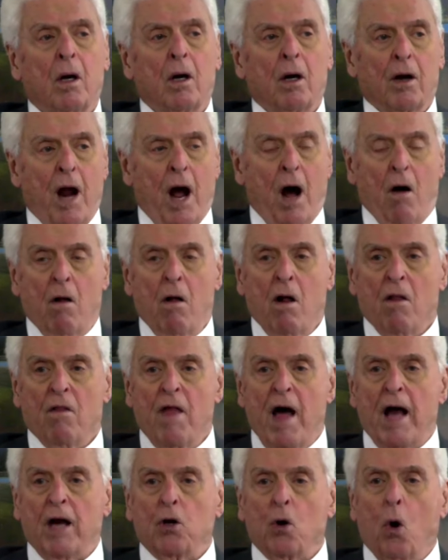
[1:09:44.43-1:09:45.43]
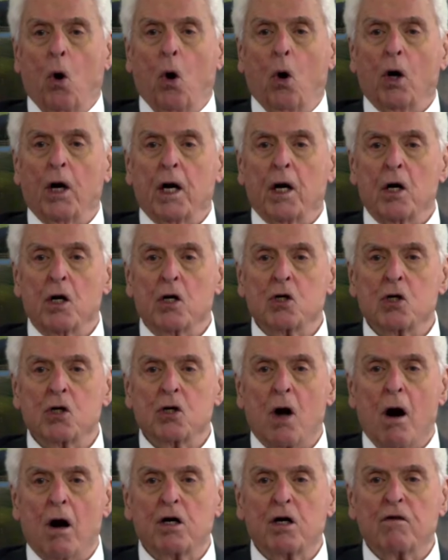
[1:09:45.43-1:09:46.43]
Now, that holiness
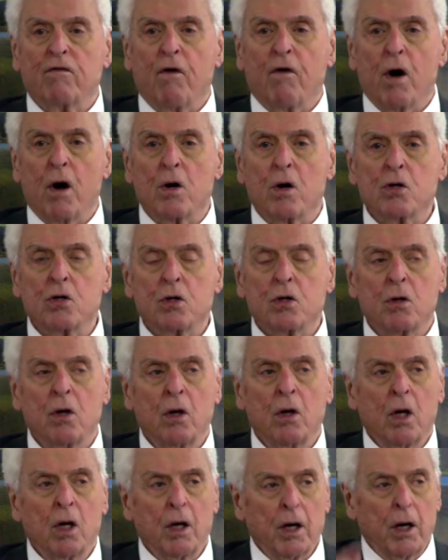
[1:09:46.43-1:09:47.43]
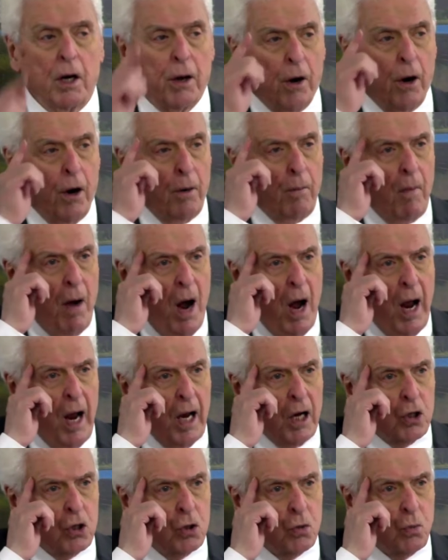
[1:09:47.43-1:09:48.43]
starts first in our
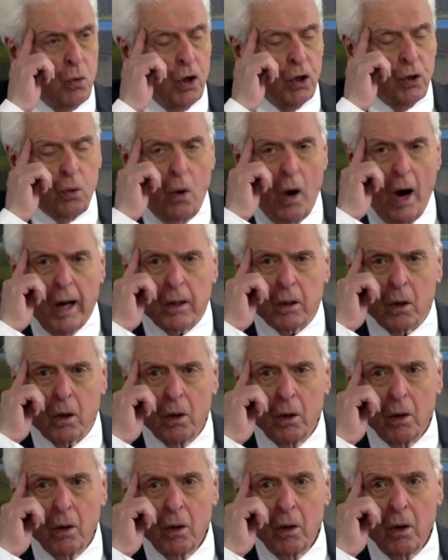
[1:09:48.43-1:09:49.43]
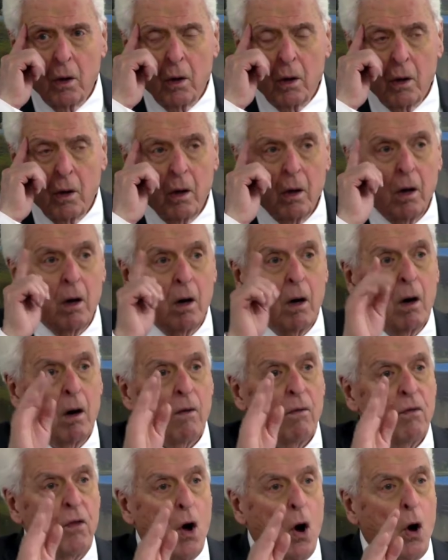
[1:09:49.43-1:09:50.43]
minds with what?
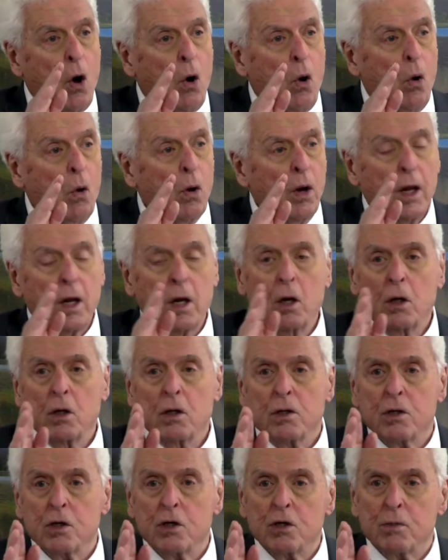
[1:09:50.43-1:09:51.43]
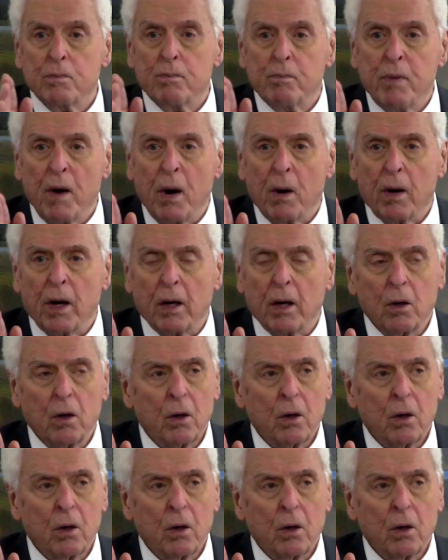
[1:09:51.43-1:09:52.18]
the Holy Spirit.